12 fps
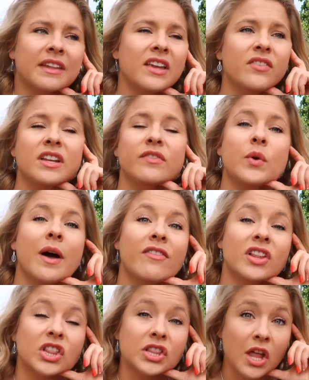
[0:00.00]
Even if you
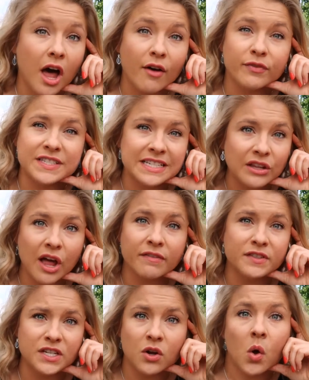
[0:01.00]
have a lofty,
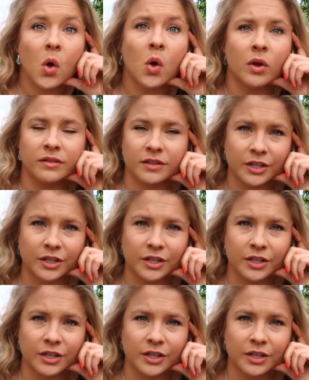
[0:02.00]
lofty goal,